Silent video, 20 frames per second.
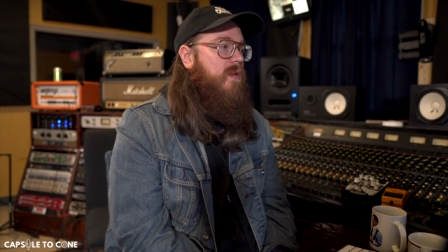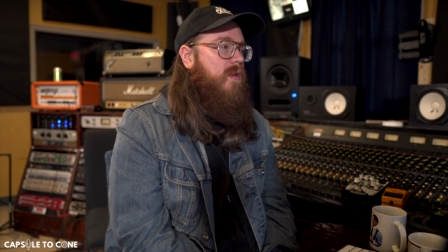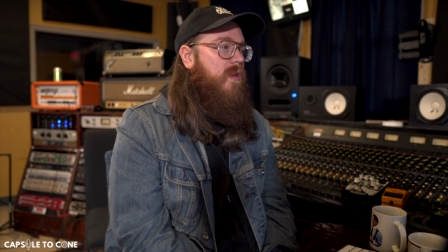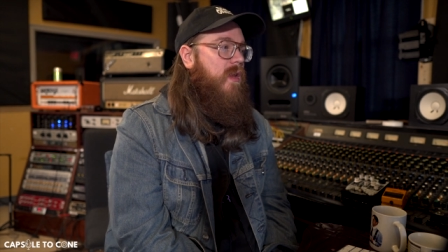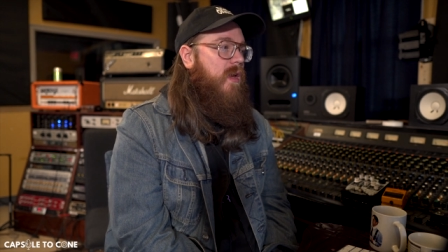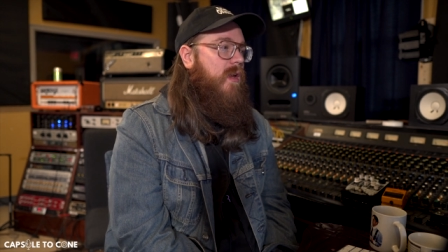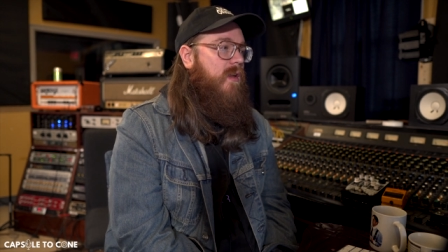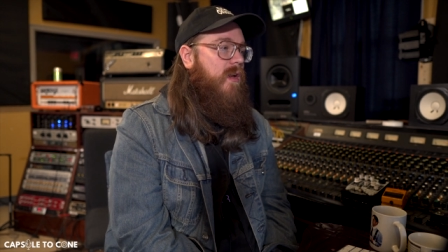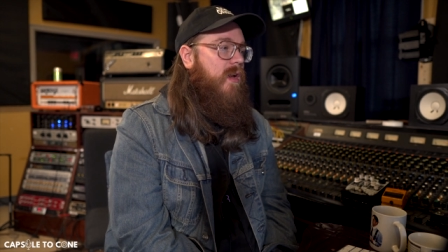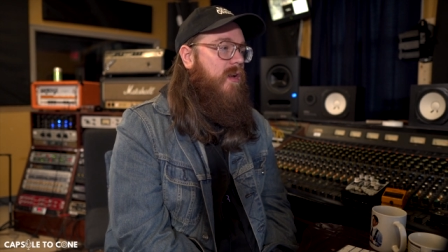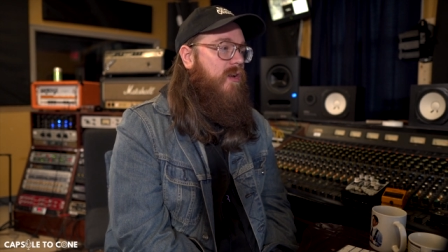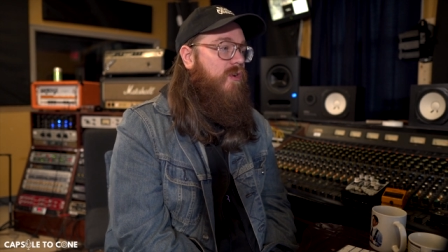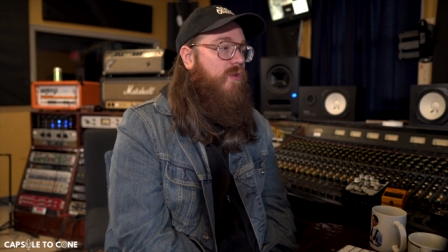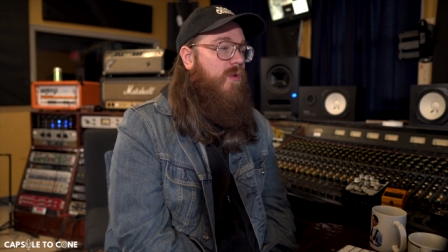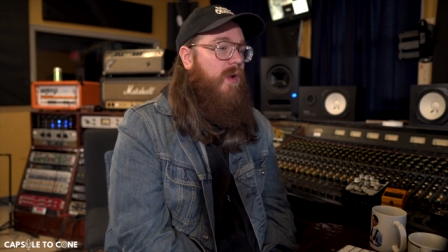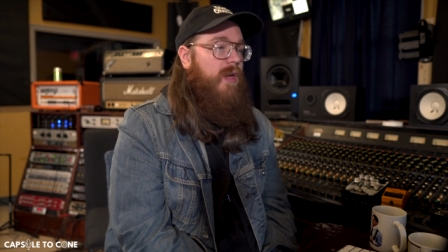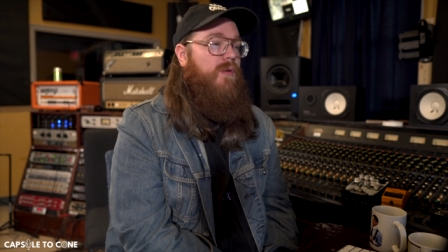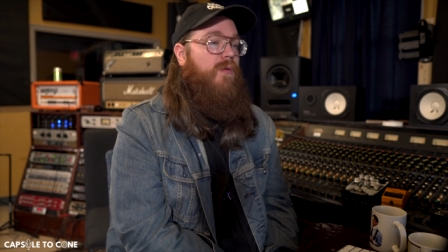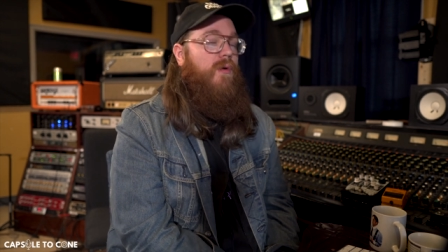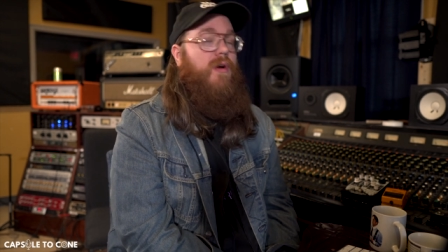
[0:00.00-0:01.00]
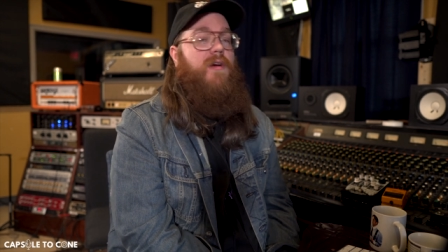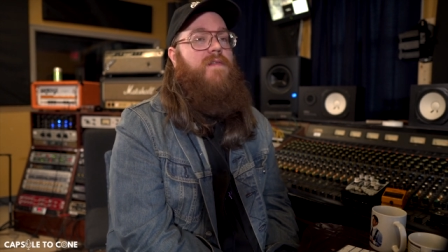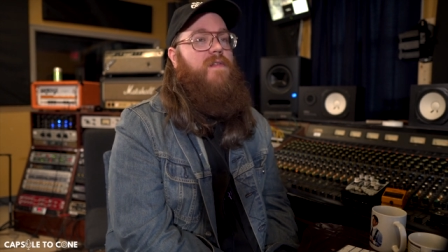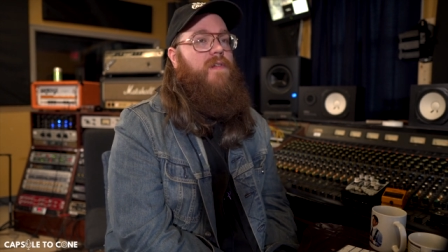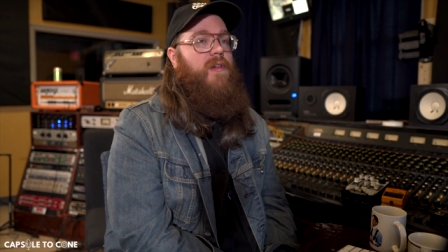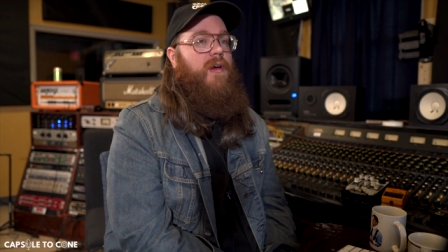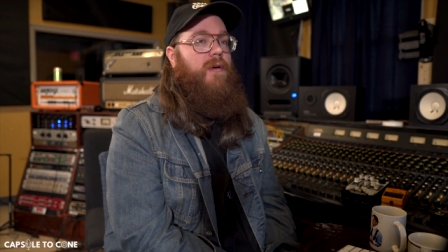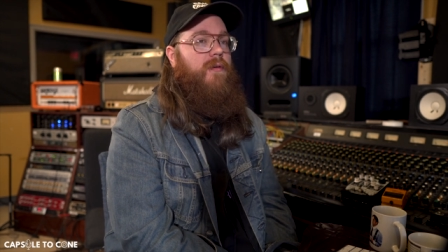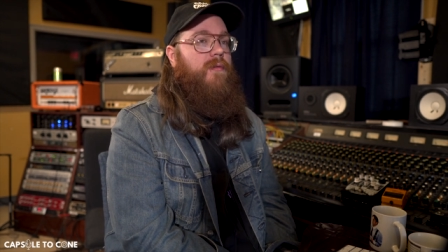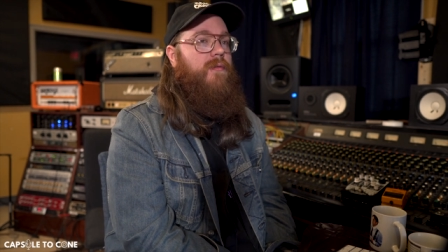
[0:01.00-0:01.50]
like a quick
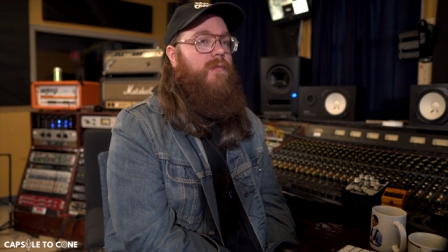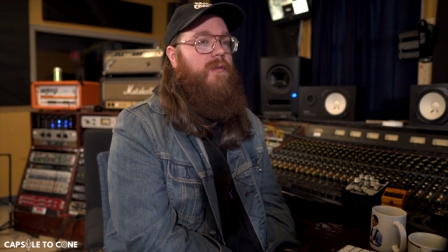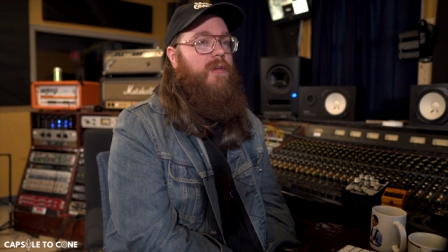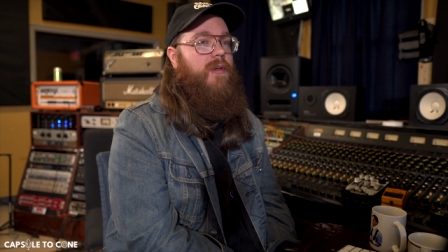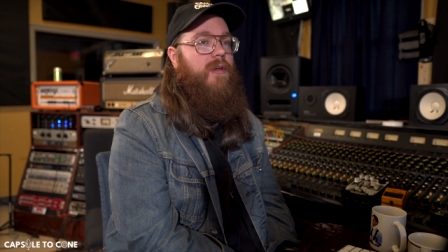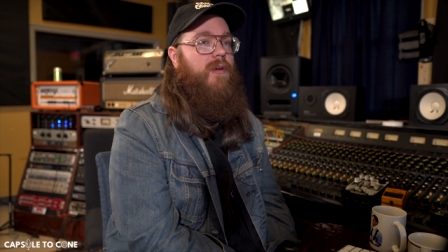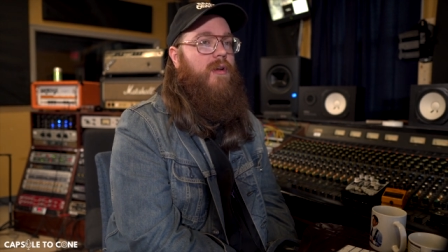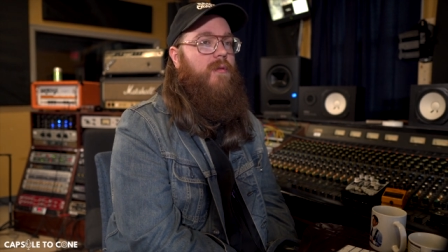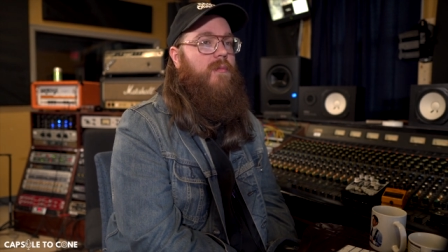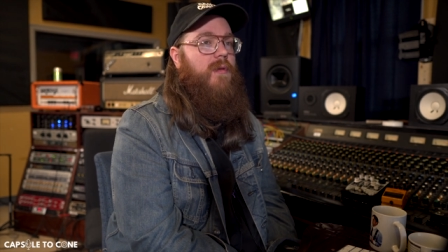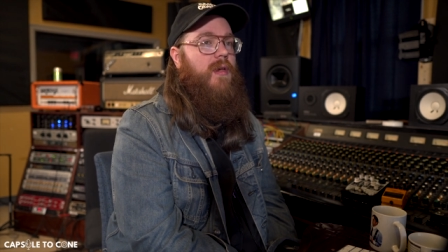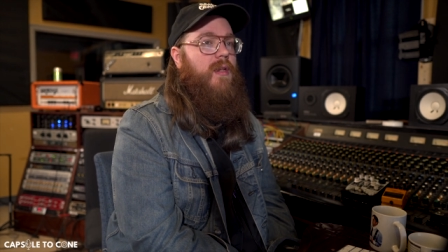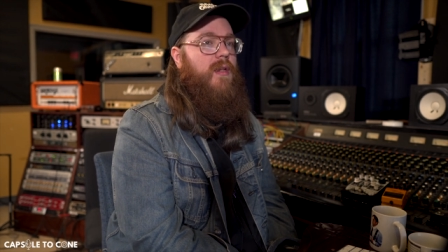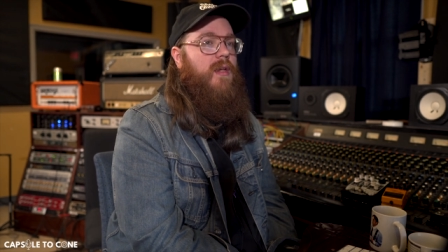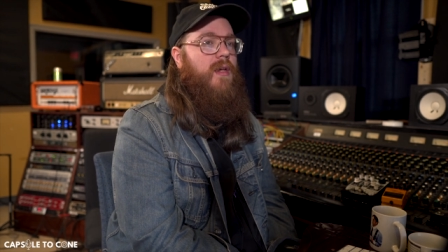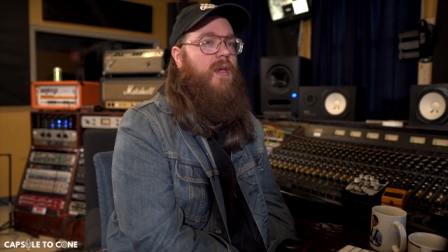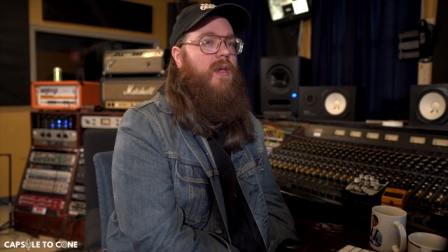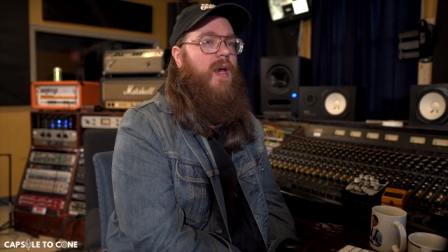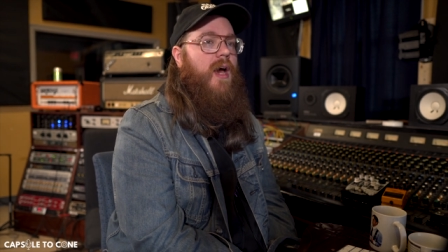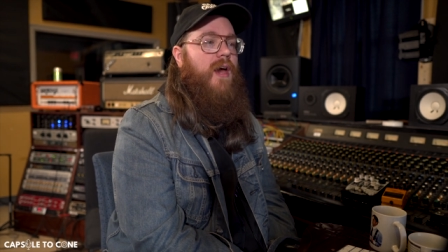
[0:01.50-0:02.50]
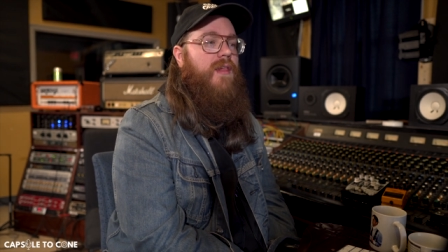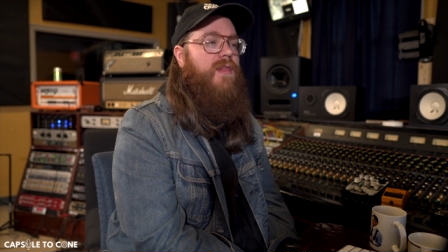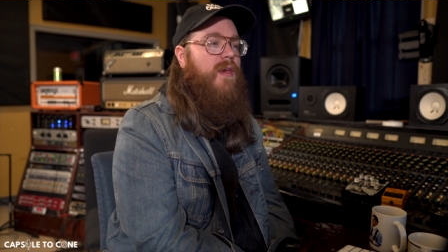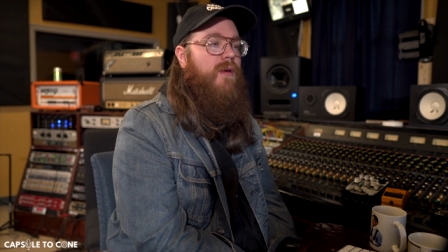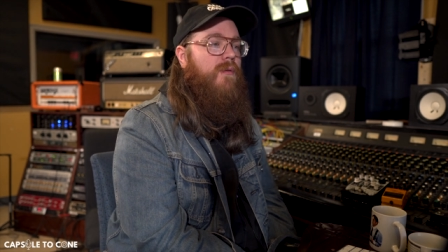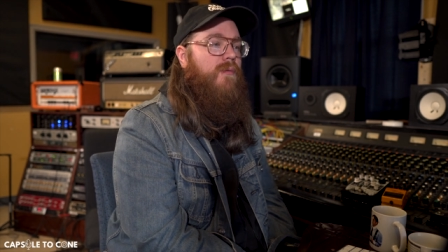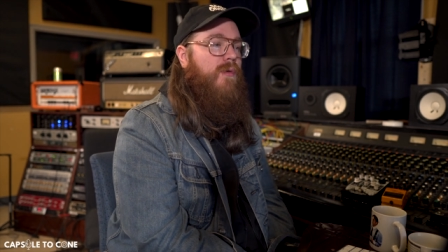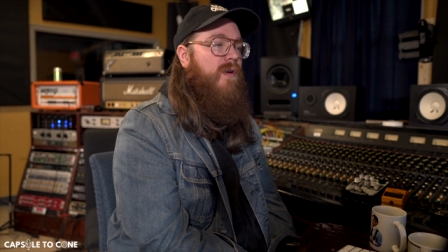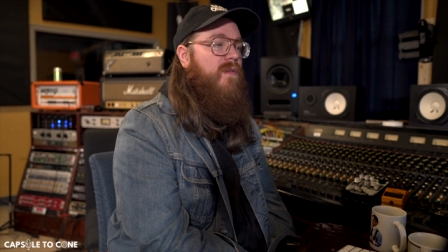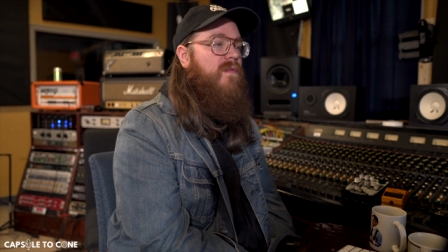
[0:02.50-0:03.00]
workflow. You know what I mean? Yeah. I
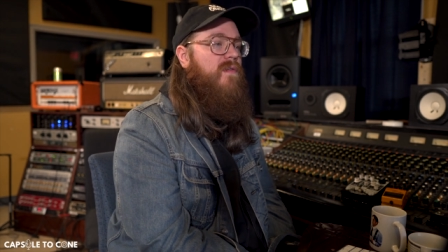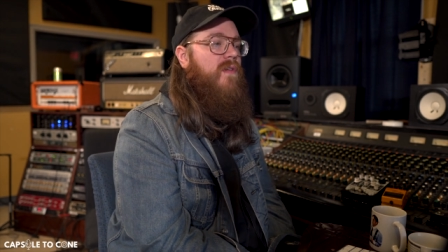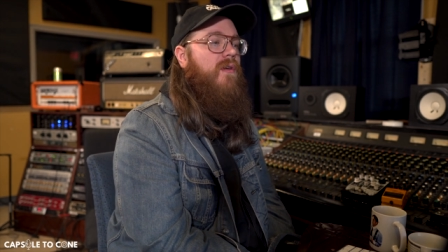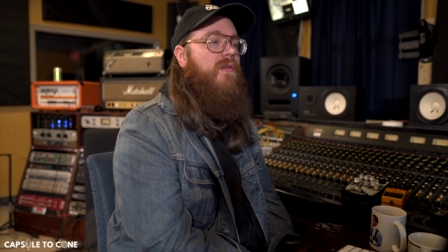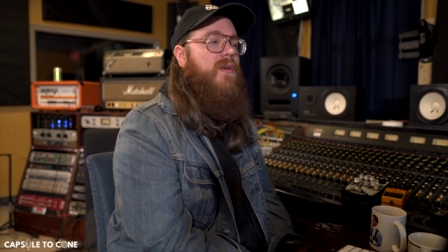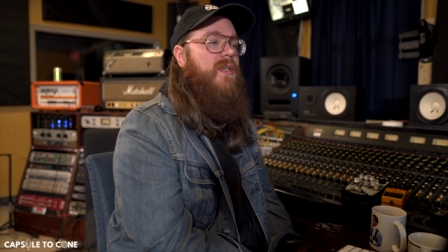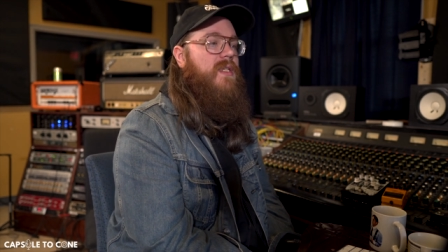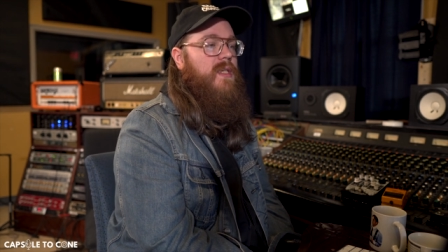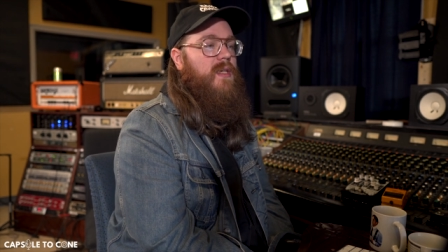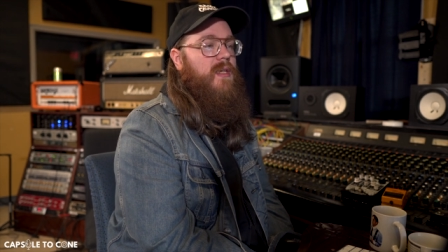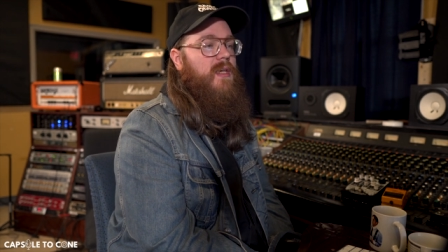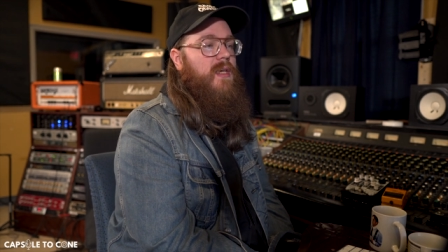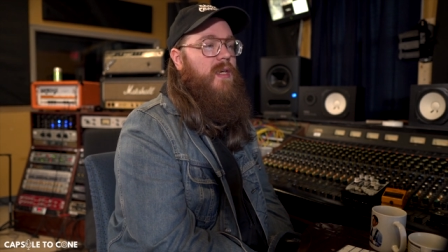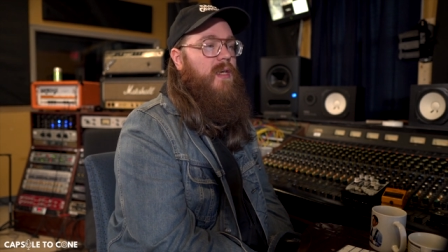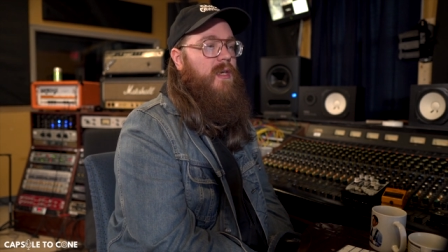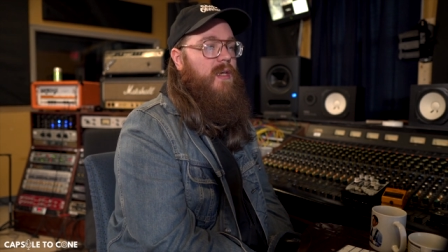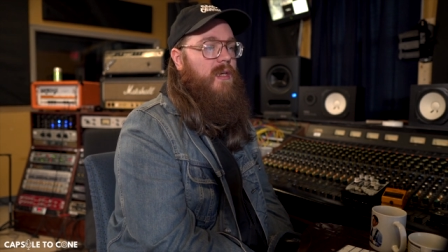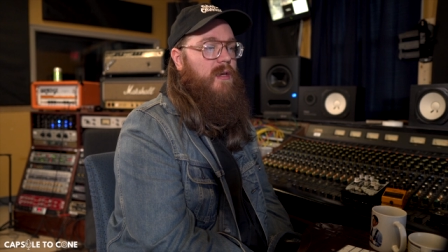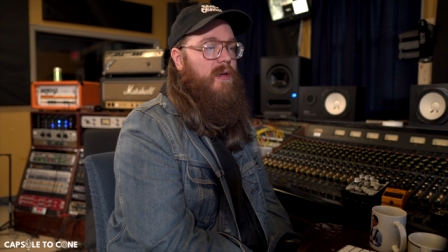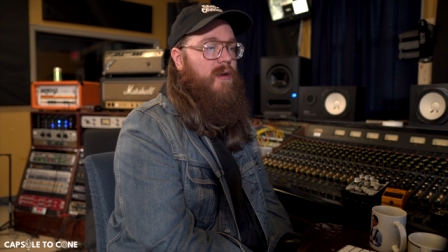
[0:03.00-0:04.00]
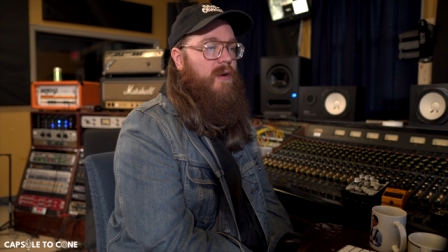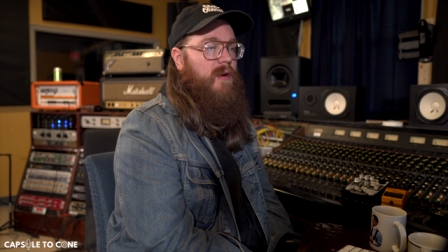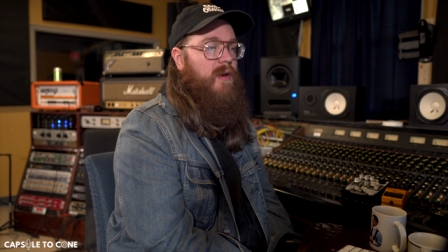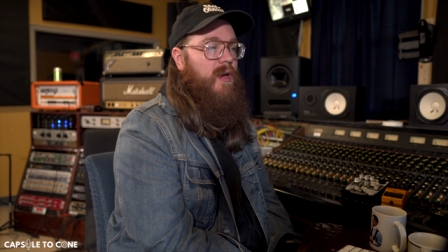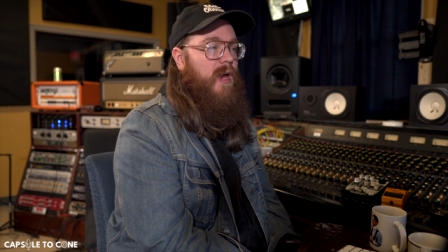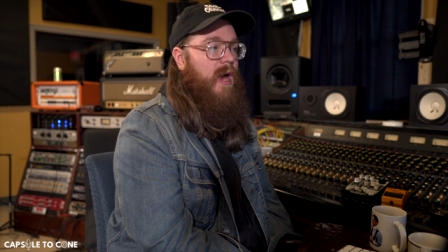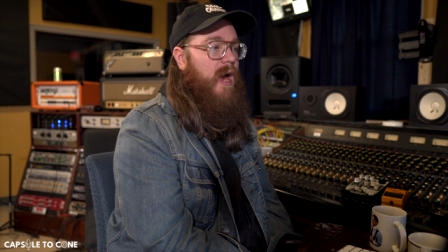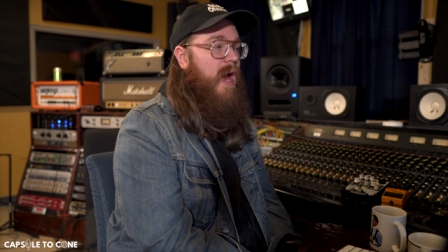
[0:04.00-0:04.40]
think workflow is the key here.